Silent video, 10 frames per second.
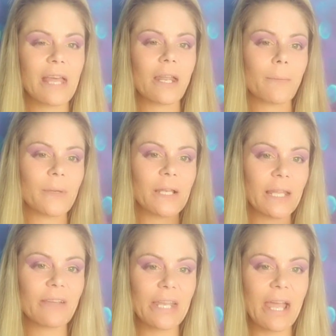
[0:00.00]
that up and
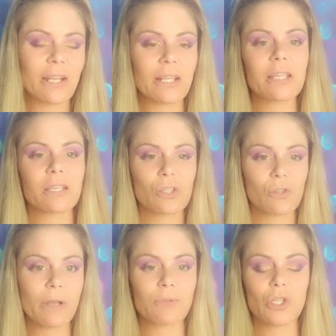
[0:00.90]
leave it down in the
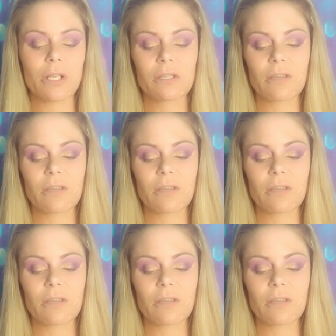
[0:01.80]
description